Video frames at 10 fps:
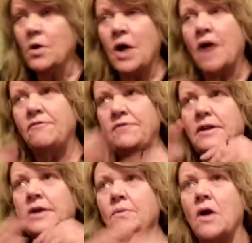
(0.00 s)
I feel
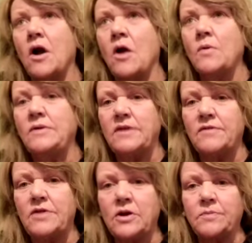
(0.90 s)
like we're always
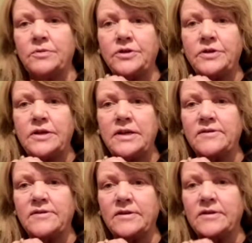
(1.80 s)
given
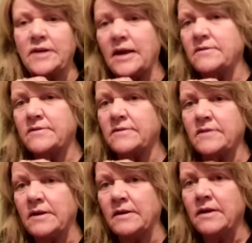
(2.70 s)
opportunities and tests,
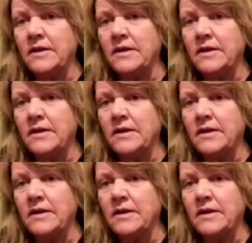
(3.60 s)
and